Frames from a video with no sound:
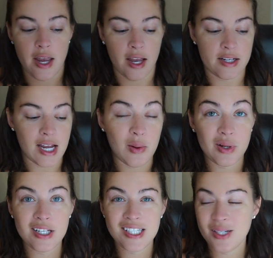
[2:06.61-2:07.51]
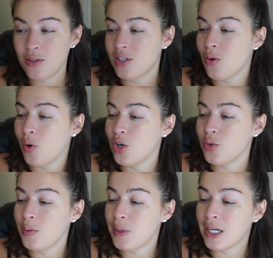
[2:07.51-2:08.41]
and I wanted to use the orange
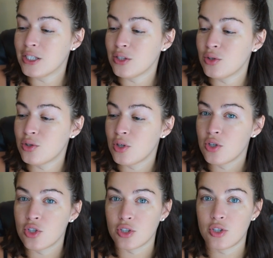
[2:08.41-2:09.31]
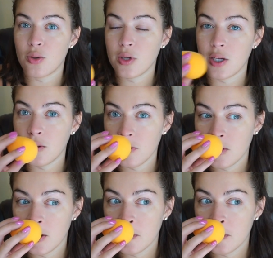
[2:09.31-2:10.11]
one because it's just so cute.